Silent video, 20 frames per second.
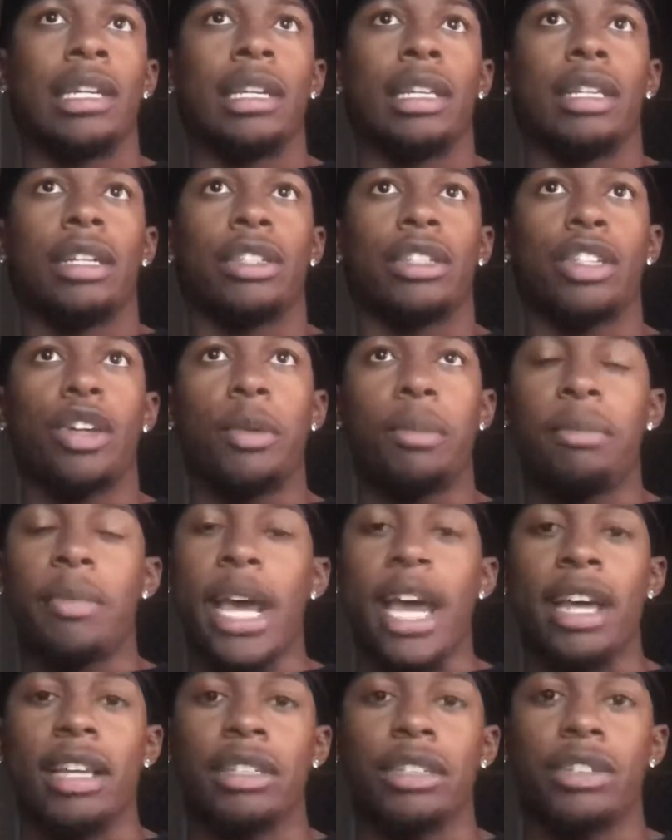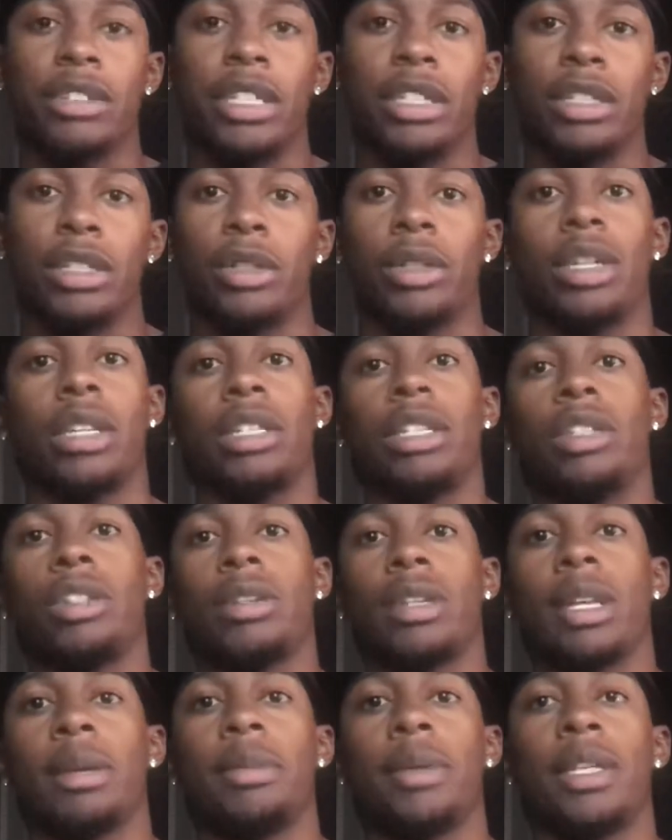there's no mastery to it you know
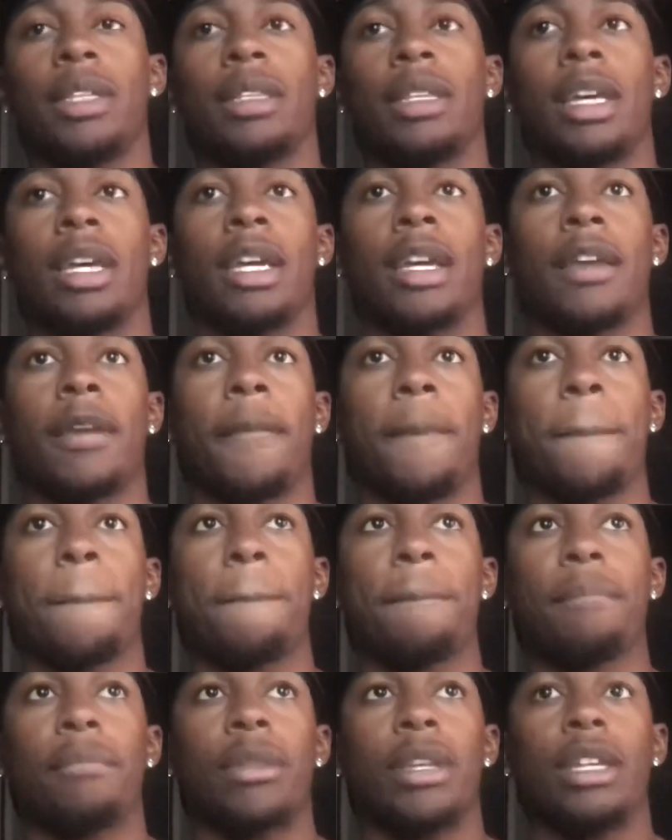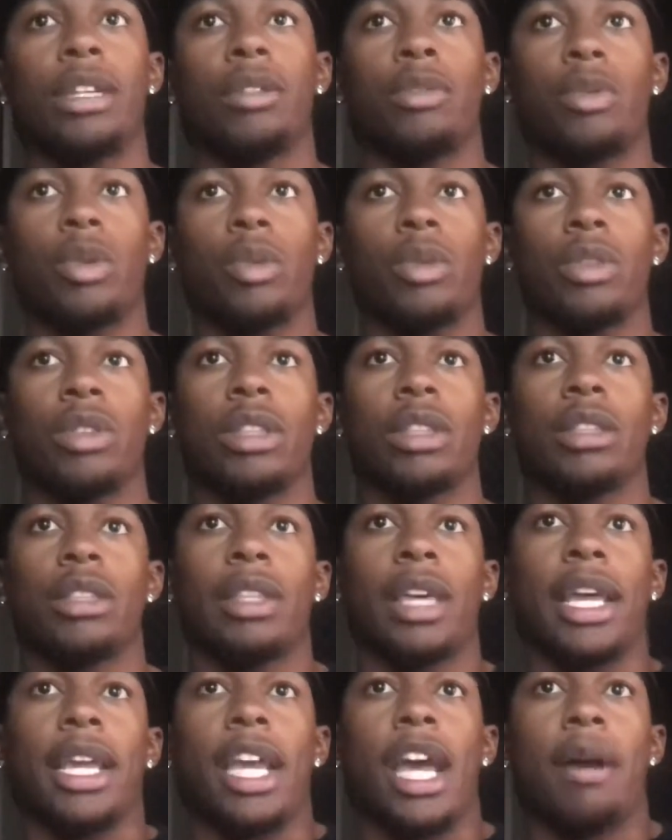what i mean like
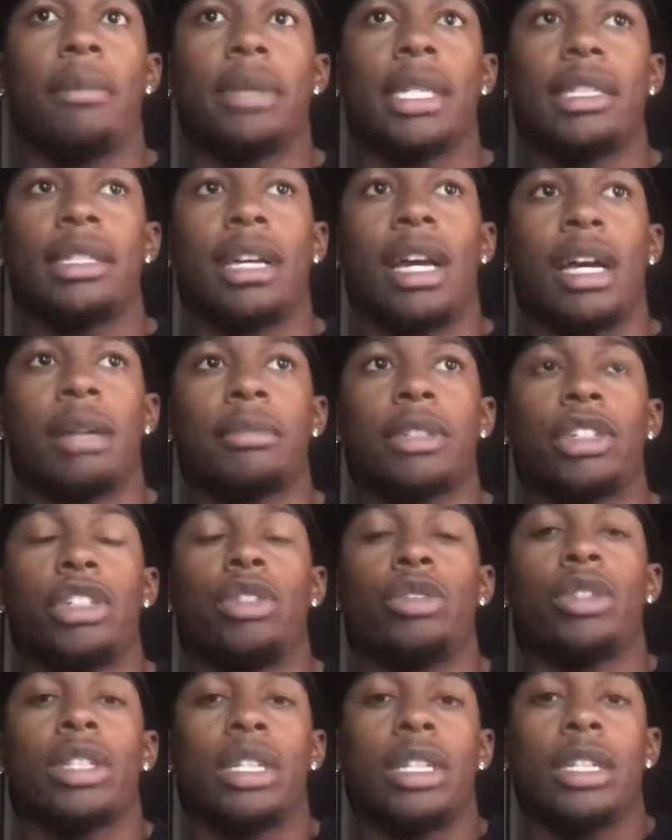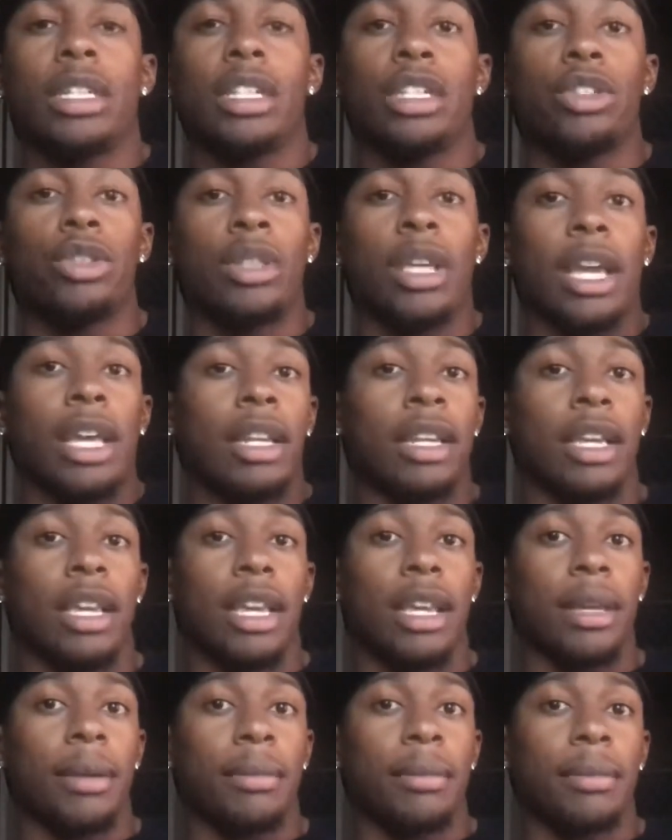like how many times are you really gonna do that in a
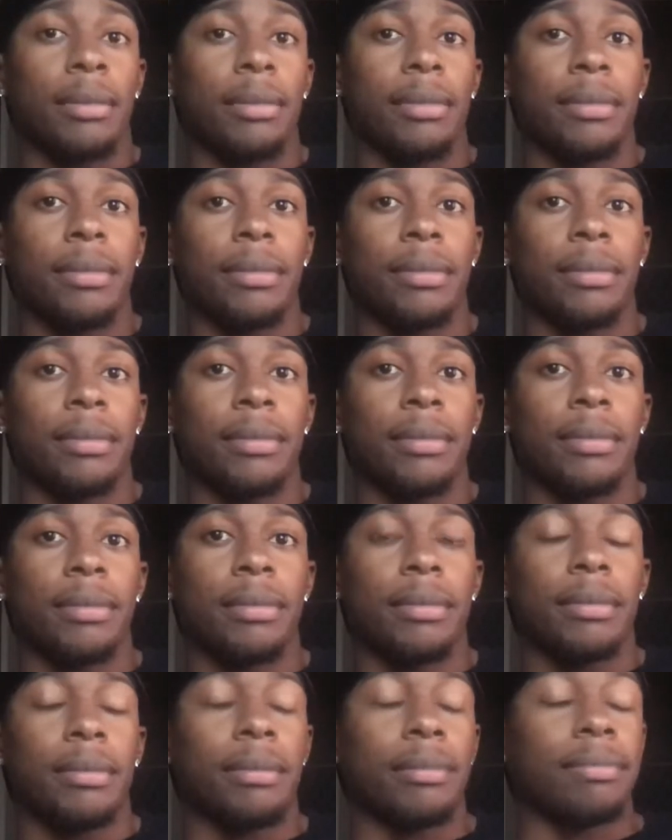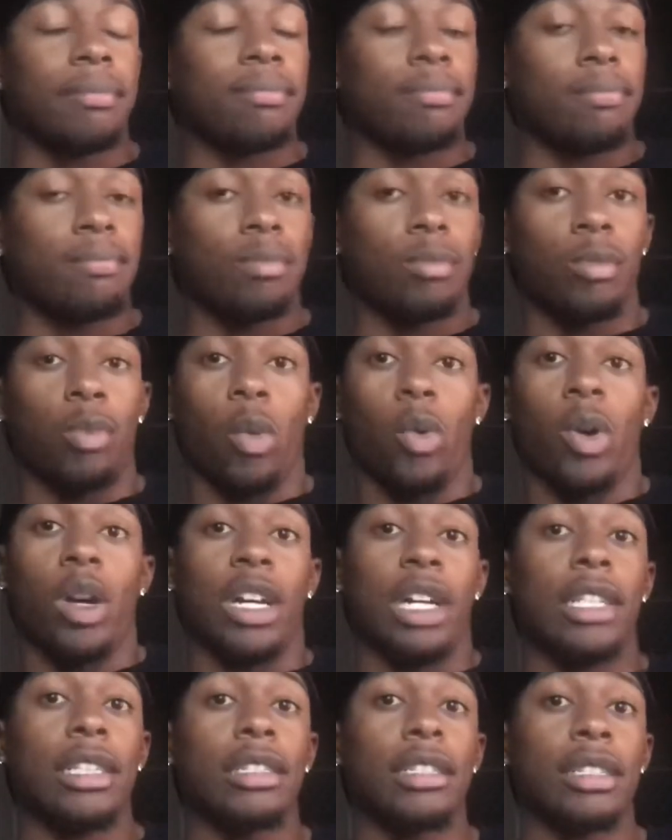game?
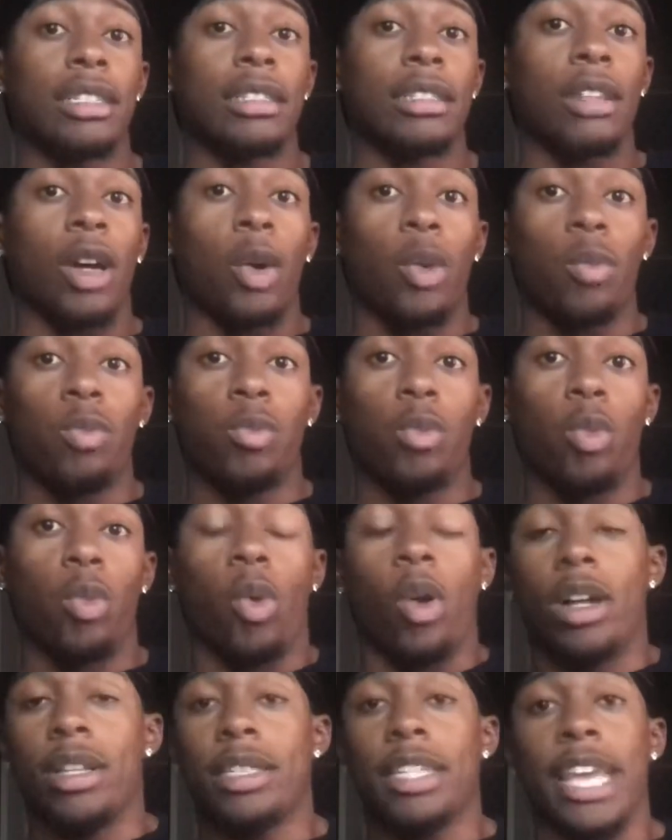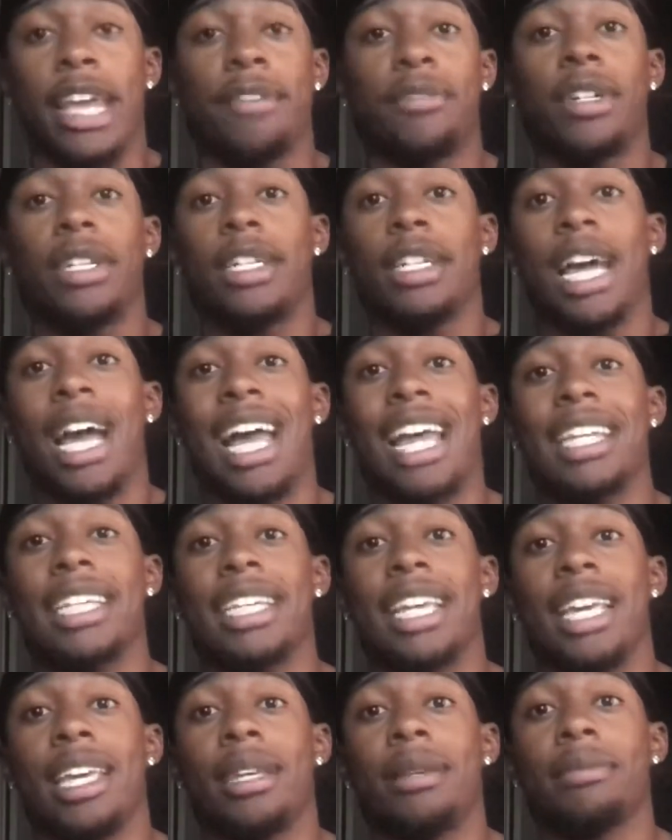Once, oh, once every nine
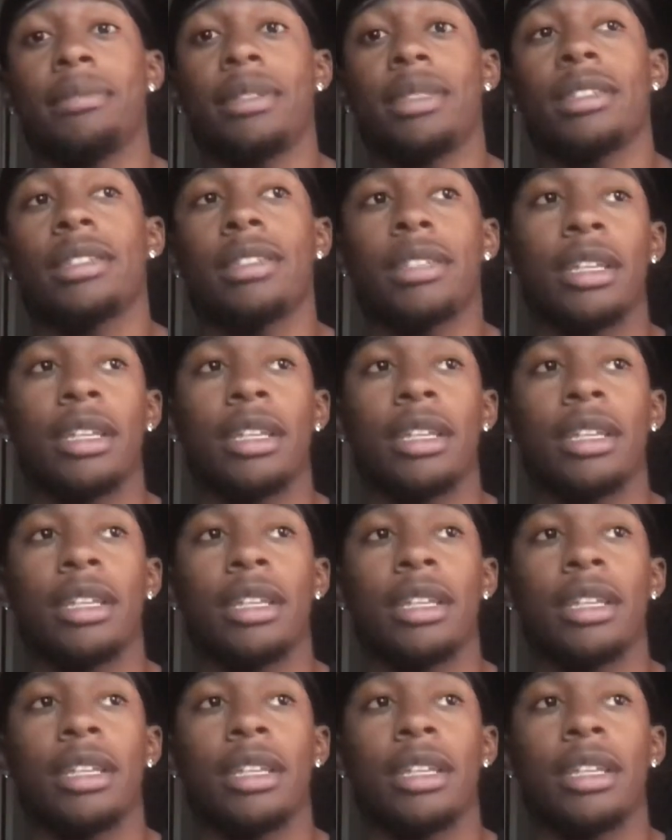games,